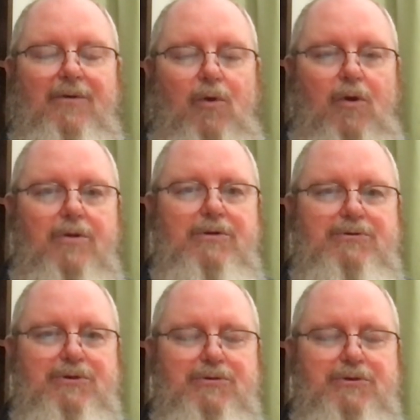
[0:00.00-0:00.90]
or are you
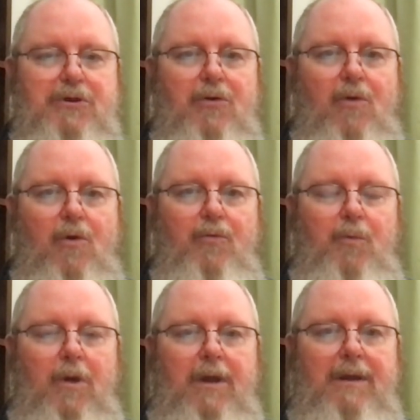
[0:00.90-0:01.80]
choosing your
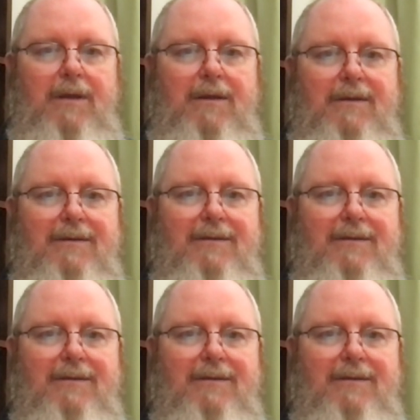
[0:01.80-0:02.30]
own way?